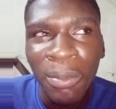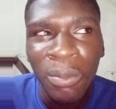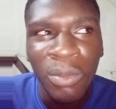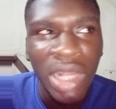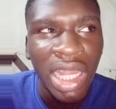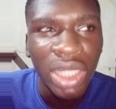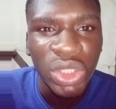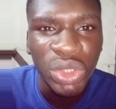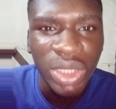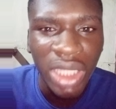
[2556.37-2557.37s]

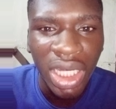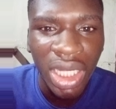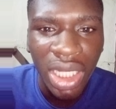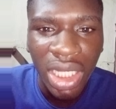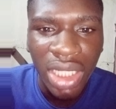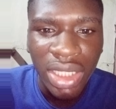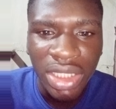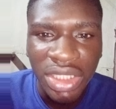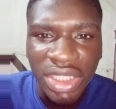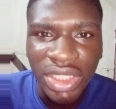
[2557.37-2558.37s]
Katrina.
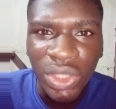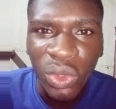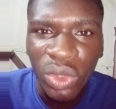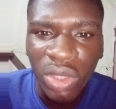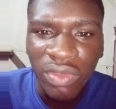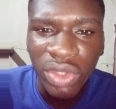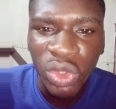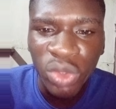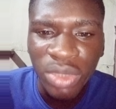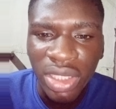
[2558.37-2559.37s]
She's the owner of the YouTube
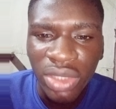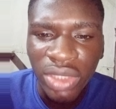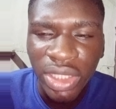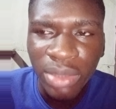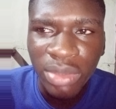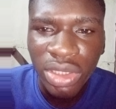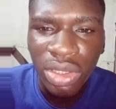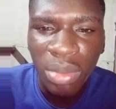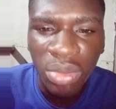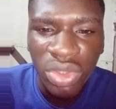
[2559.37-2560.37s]
channel named
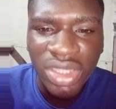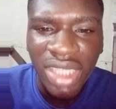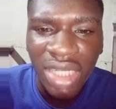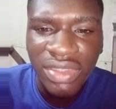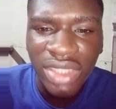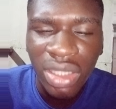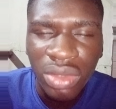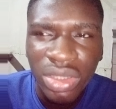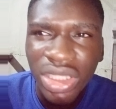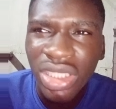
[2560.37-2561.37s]
Must Have Sound.
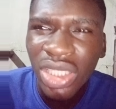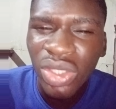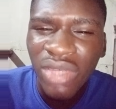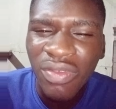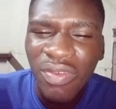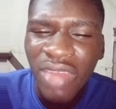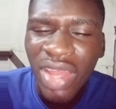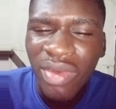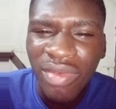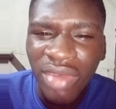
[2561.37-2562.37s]
She's actually a
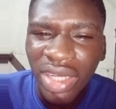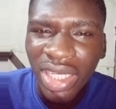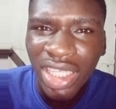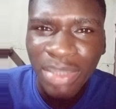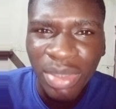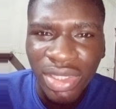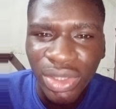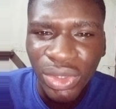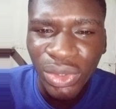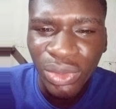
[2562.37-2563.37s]
very very nice person
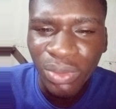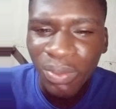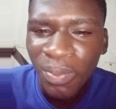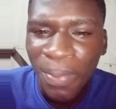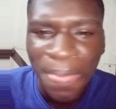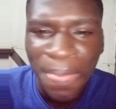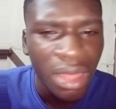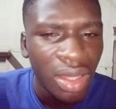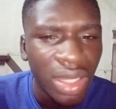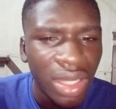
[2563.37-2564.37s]
to
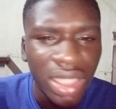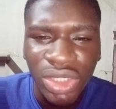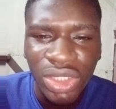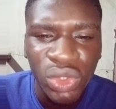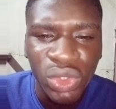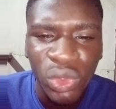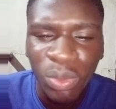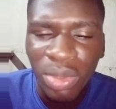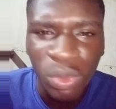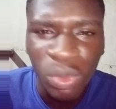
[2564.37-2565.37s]
like. She's super
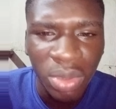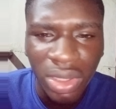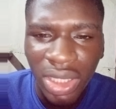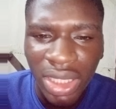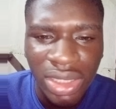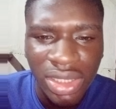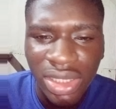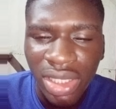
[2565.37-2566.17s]
super nice.